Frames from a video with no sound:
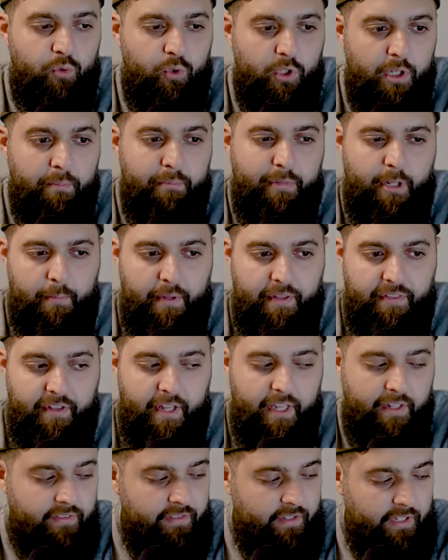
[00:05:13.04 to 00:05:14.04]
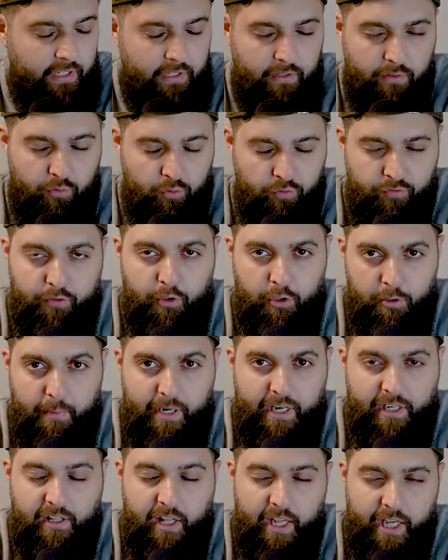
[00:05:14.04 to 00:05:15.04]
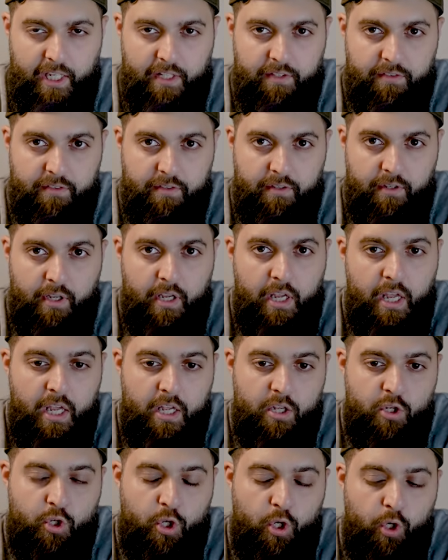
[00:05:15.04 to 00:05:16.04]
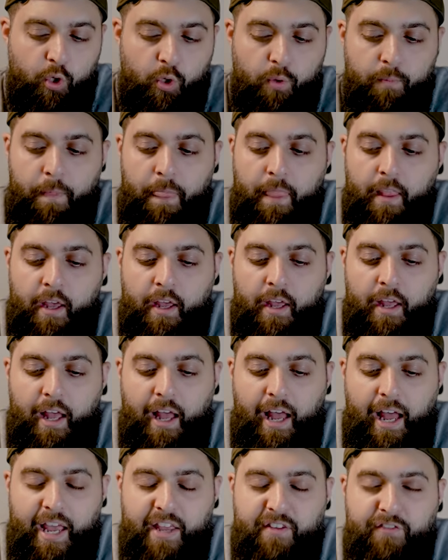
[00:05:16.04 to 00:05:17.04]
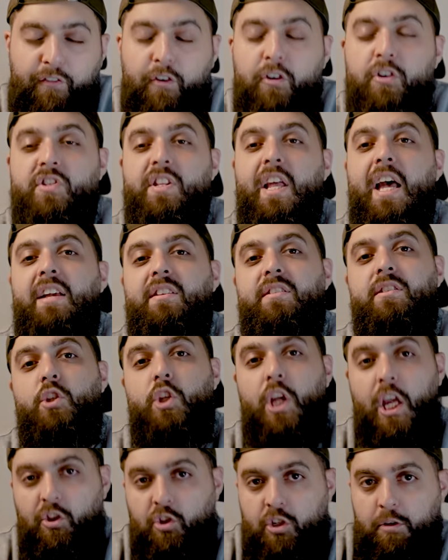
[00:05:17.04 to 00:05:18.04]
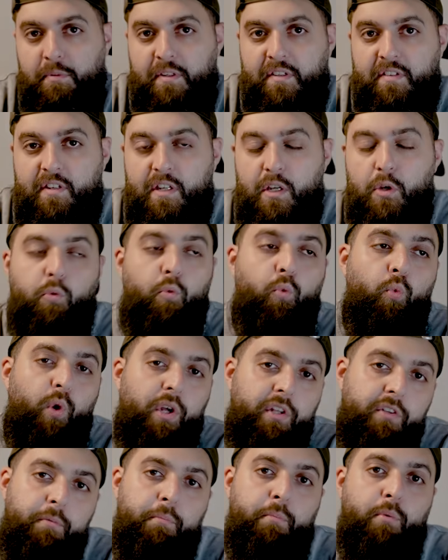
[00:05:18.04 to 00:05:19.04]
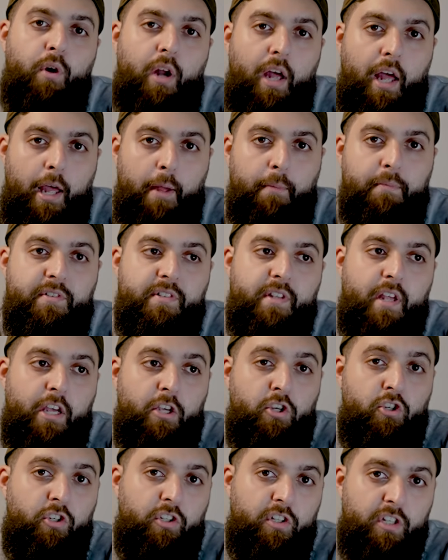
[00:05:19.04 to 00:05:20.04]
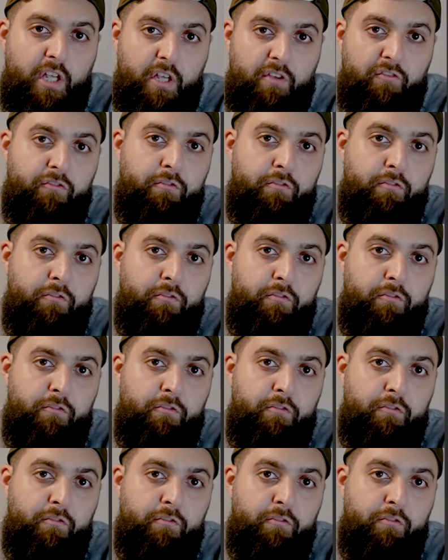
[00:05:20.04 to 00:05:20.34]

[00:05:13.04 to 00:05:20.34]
to implement that for my clients. So I first asked ChatGPT what prompts I should give